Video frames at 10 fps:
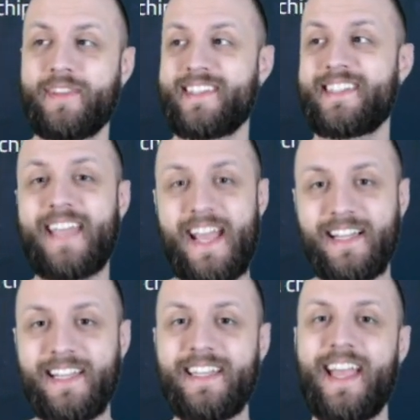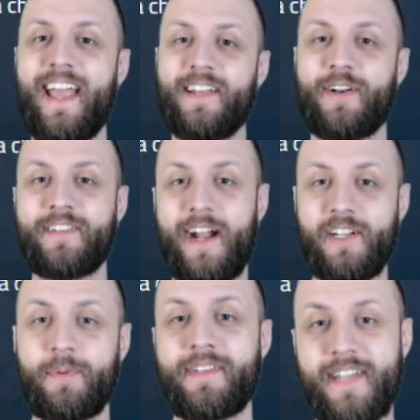scaling and
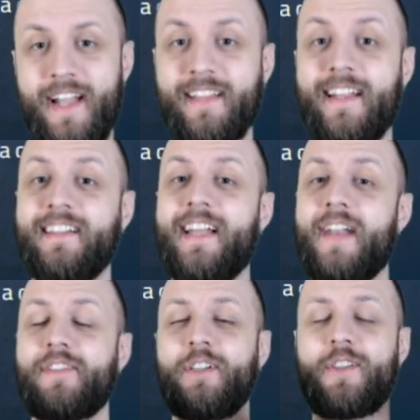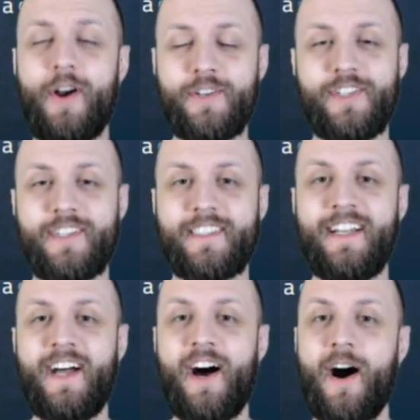transactions per second that a lot of the largest
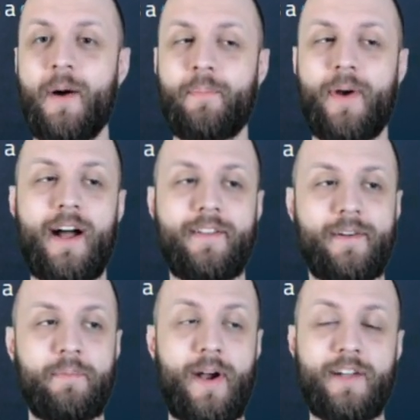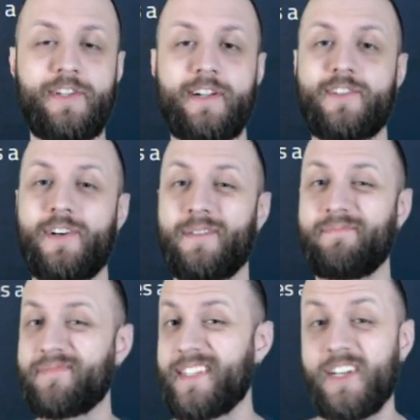projects are
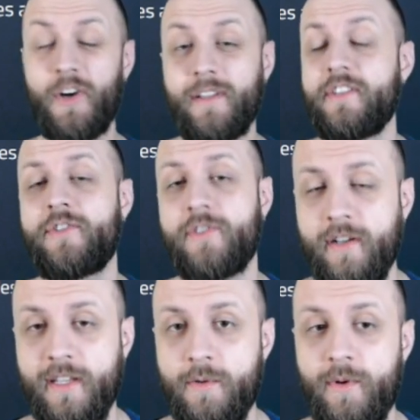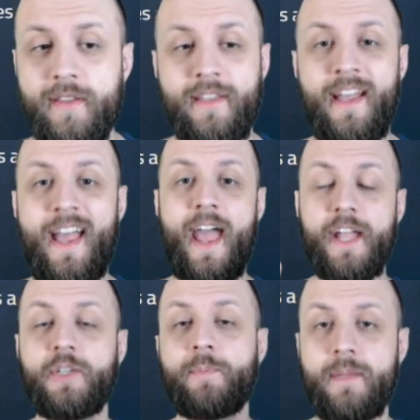currently struggling with,
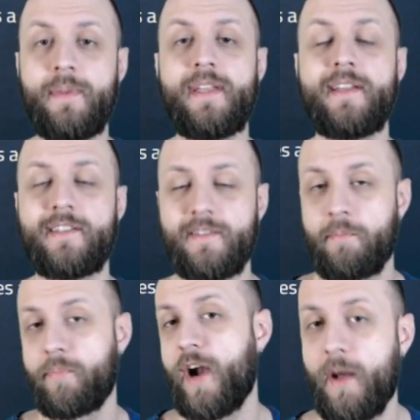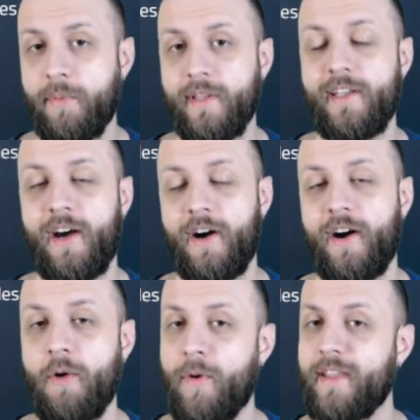HPB is probably
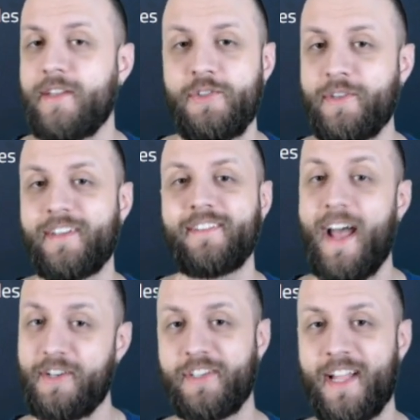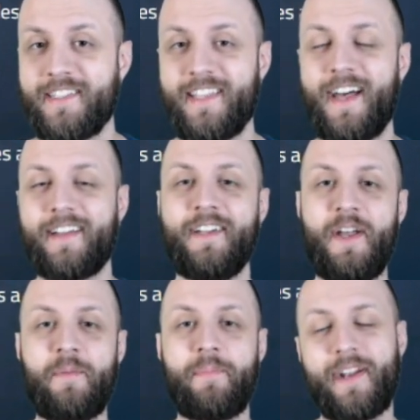a way that you can hedge against that.
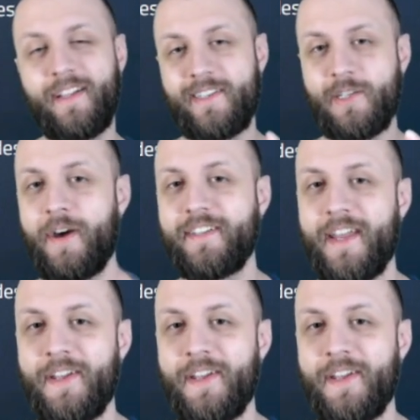But let's go ahead and get